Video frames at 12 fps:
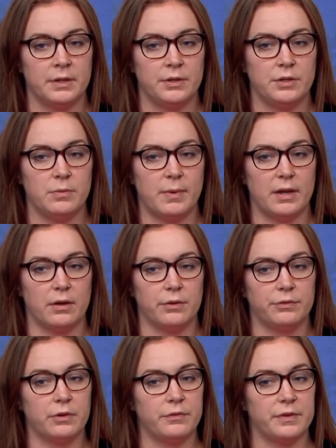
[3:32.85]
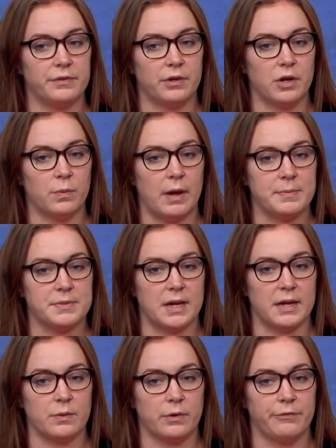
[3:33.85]
You may also visit our
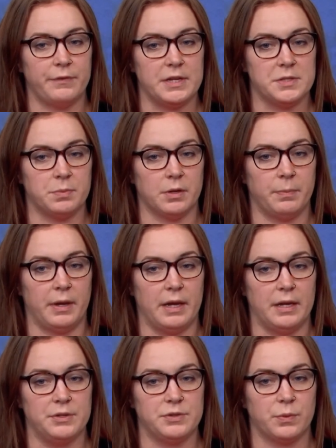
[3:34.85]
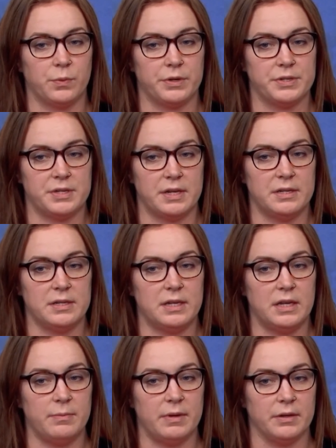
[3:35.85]
website or Facebook page or send an
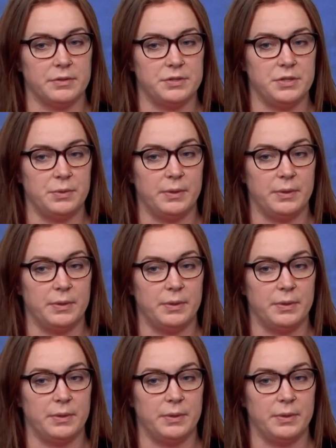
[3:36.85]
email to